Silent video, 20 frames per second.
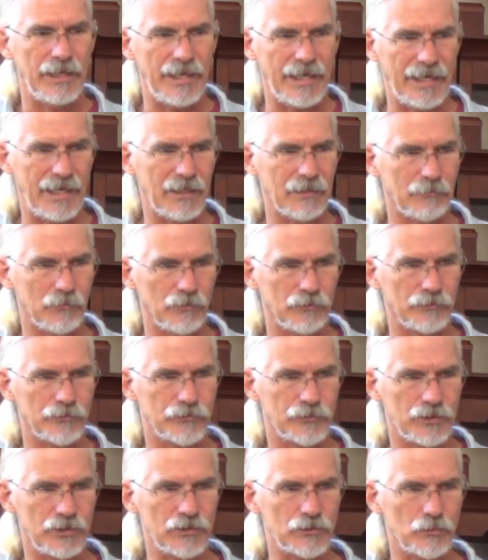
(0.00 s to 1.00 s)
animal,
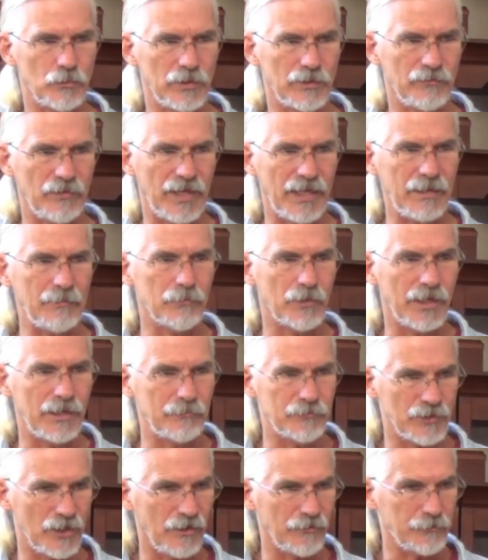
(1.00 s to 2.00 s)
she's one of
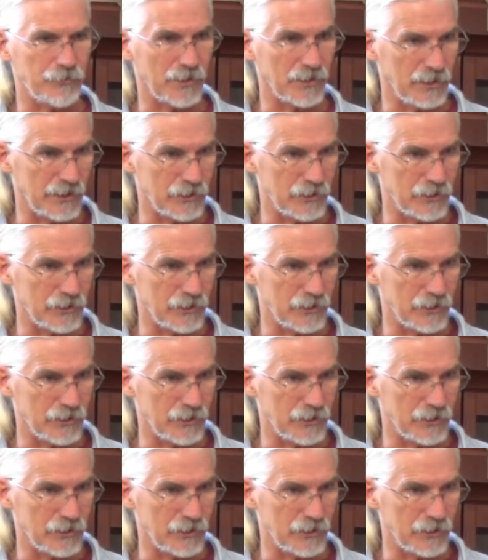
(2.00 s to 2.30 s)
Abraham's offspring,